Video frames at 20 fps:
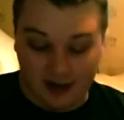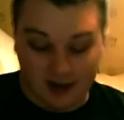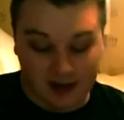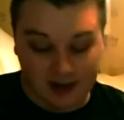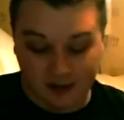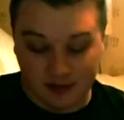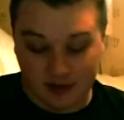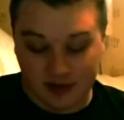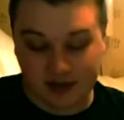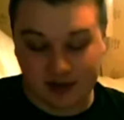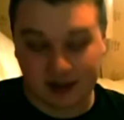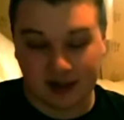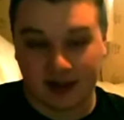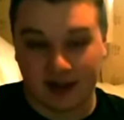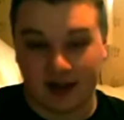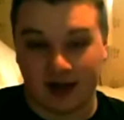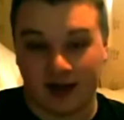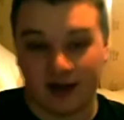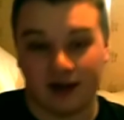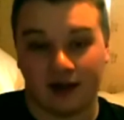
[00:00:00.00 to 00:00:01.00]
as much as I
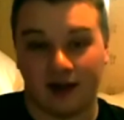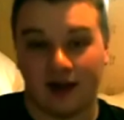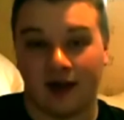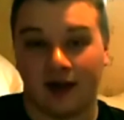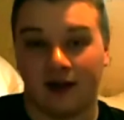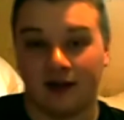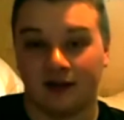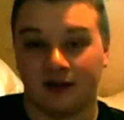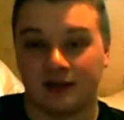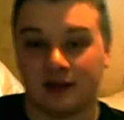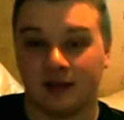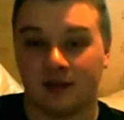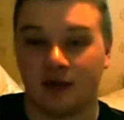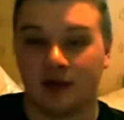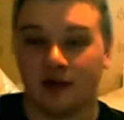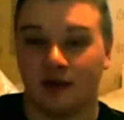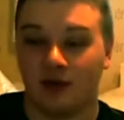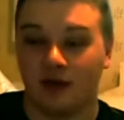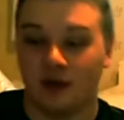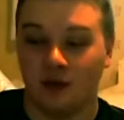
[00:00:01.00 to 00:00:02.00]
can, and something
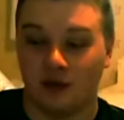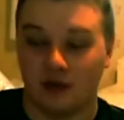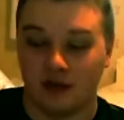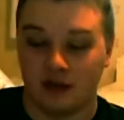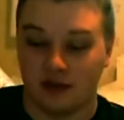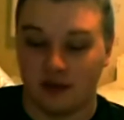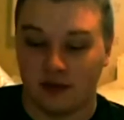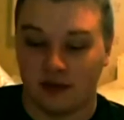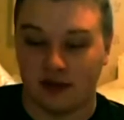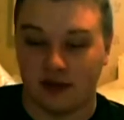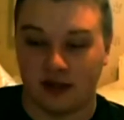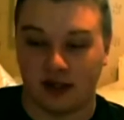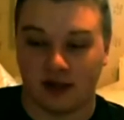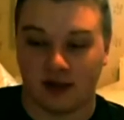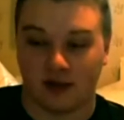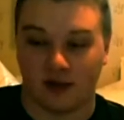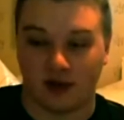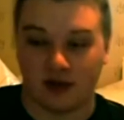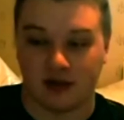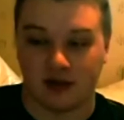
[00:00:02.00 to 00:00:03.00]
I really want to do with the
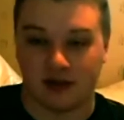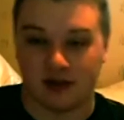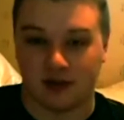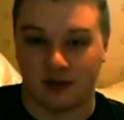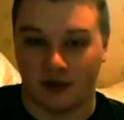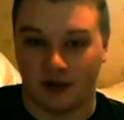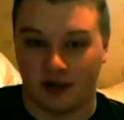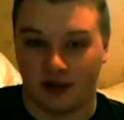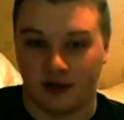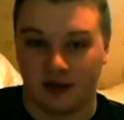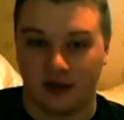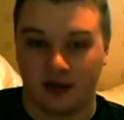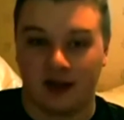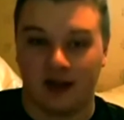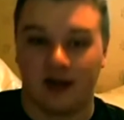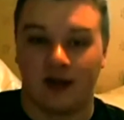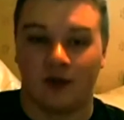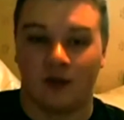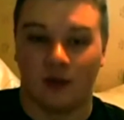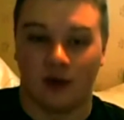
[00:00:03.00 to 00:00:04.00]
decorators as well.
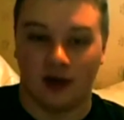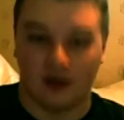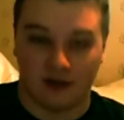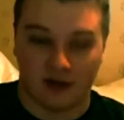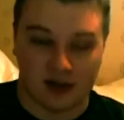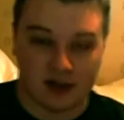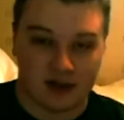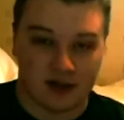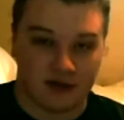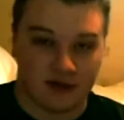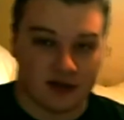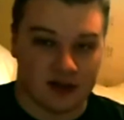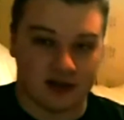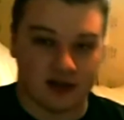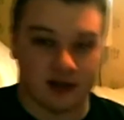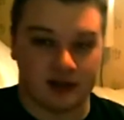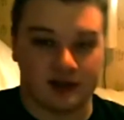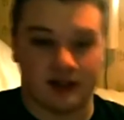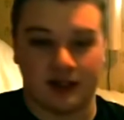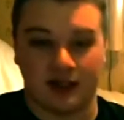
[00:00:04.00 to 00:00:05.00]
When I've actually finished
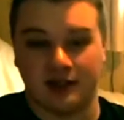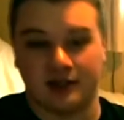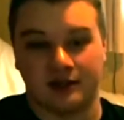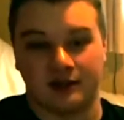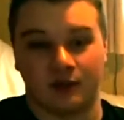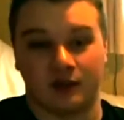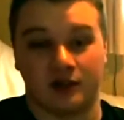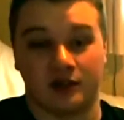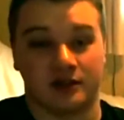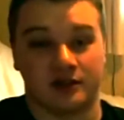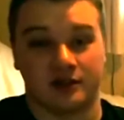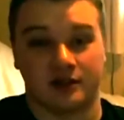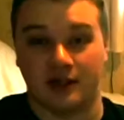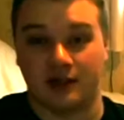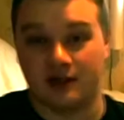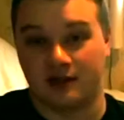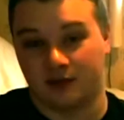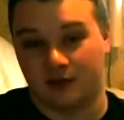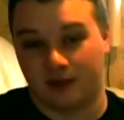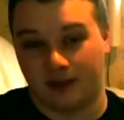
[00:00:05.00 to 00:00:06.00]
a season, which a
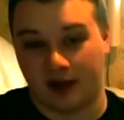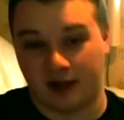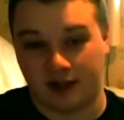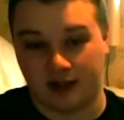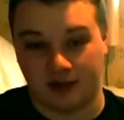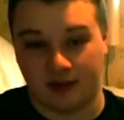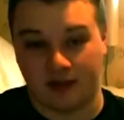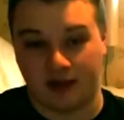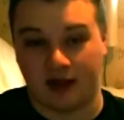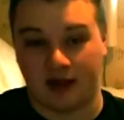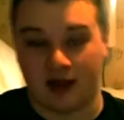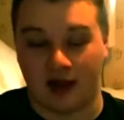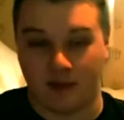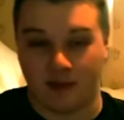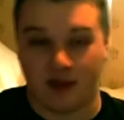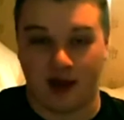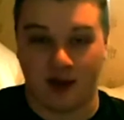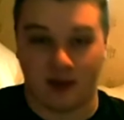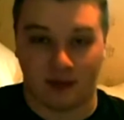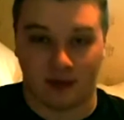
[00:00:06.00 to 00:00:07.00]
season will basically be a
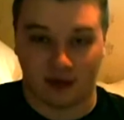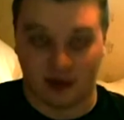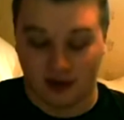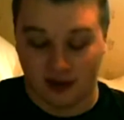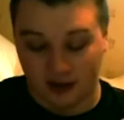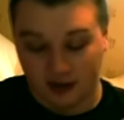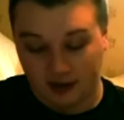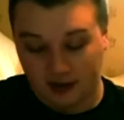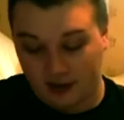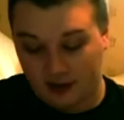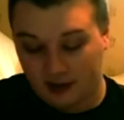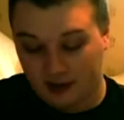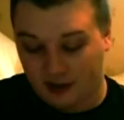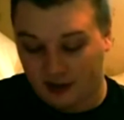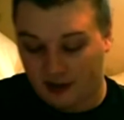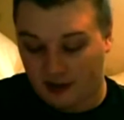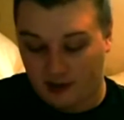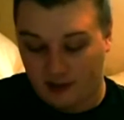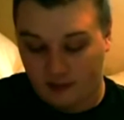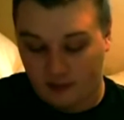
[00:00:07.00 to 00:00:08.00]
map,
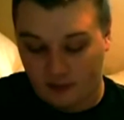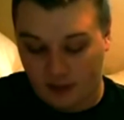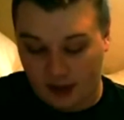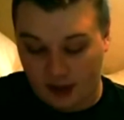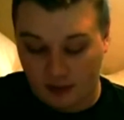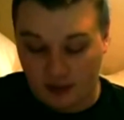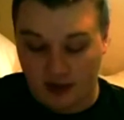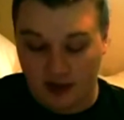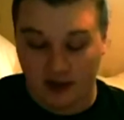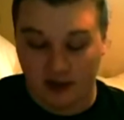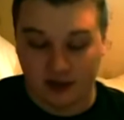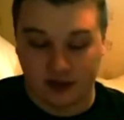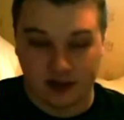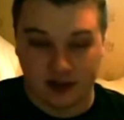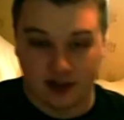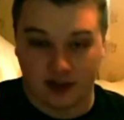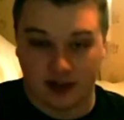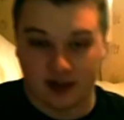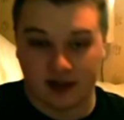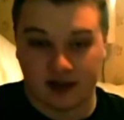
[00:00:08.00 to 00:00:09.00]
I'm planning on
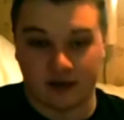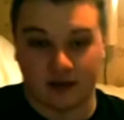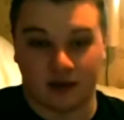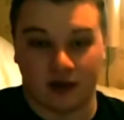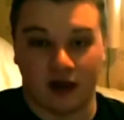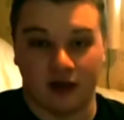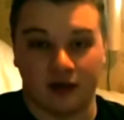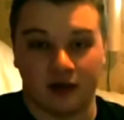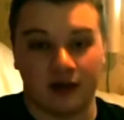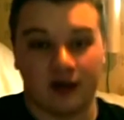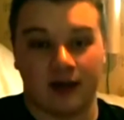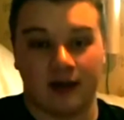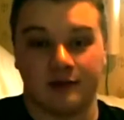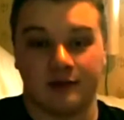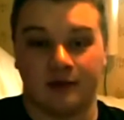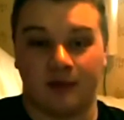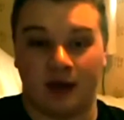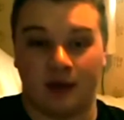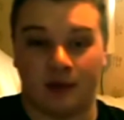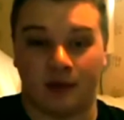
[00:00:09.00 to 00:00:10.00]
turning it into a Hunger
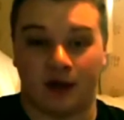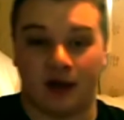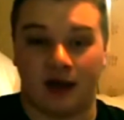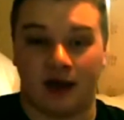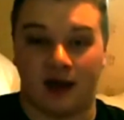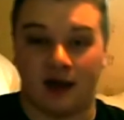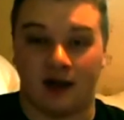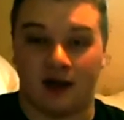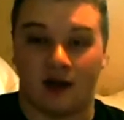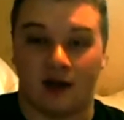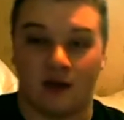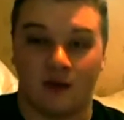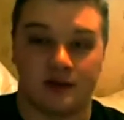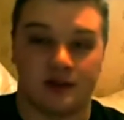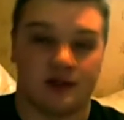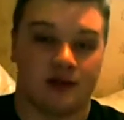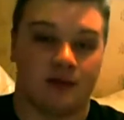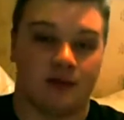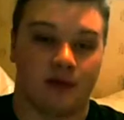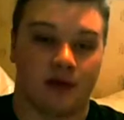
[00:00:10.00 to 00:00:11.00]
Games map and
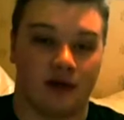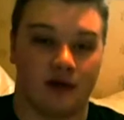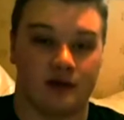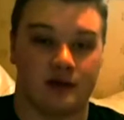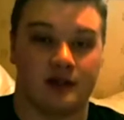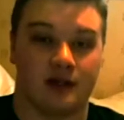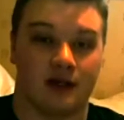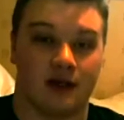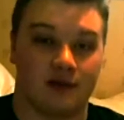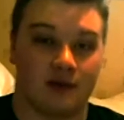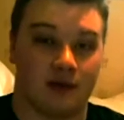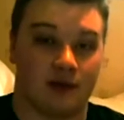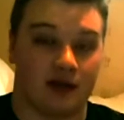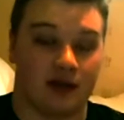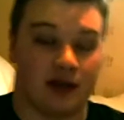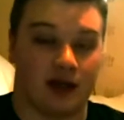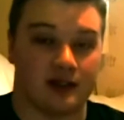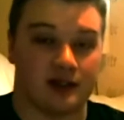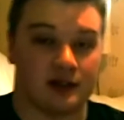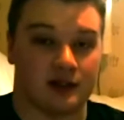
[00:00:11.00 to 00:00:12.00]
hosting my own server with
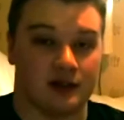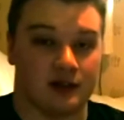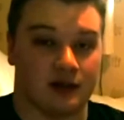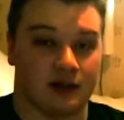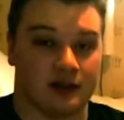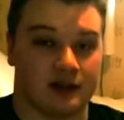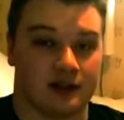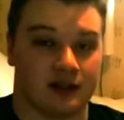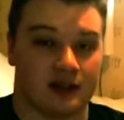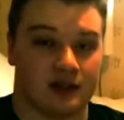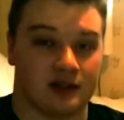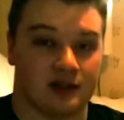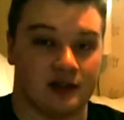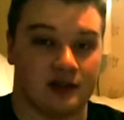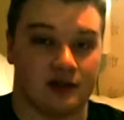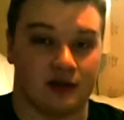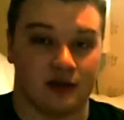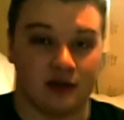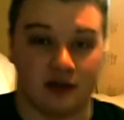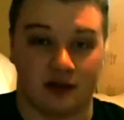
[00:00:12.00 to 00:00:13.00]
that, so you guys can actually
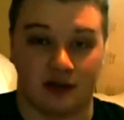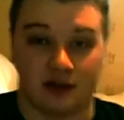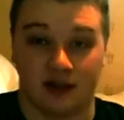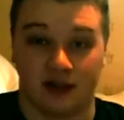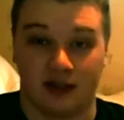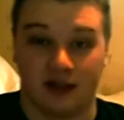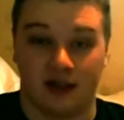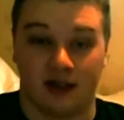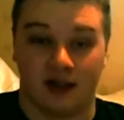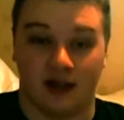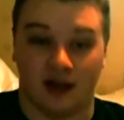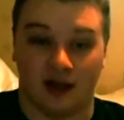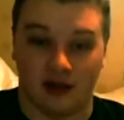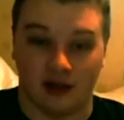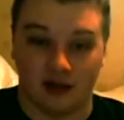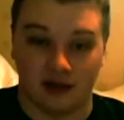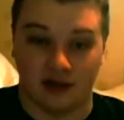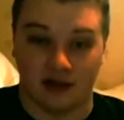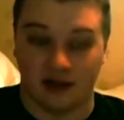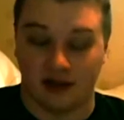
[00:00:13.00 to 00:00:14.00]
join on a
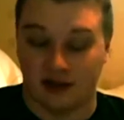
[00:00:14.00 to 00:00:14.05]
Hunger